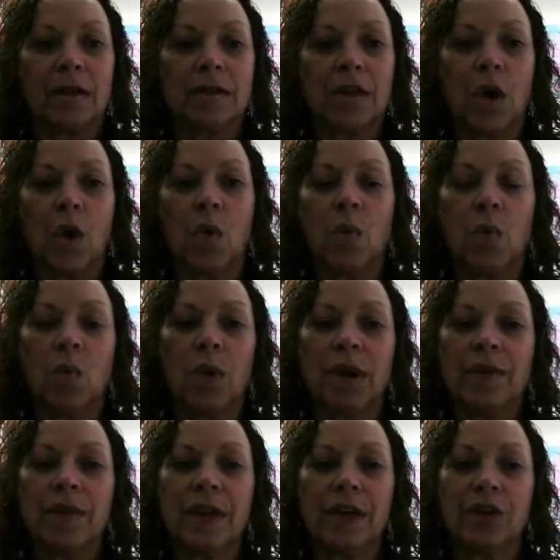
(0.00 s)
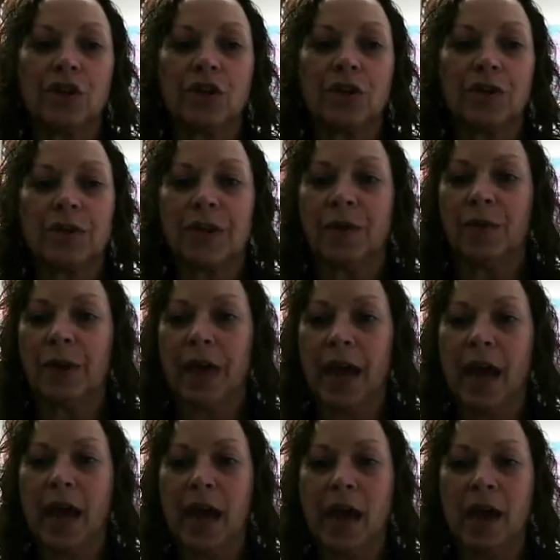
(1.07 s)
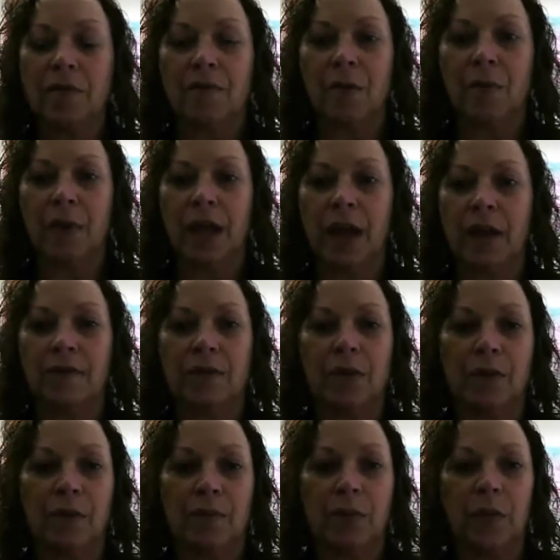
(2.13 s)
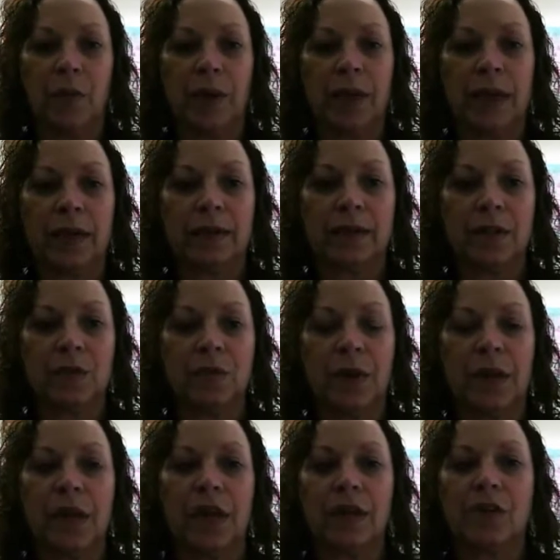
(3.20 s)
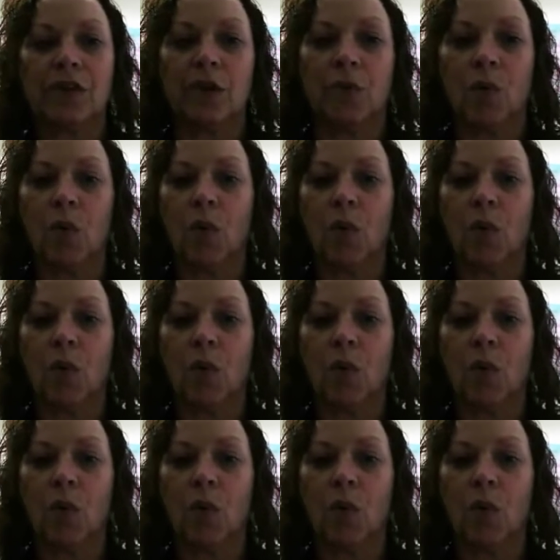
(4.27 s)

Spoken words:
So one of the issues that we have when we have new employees is we need to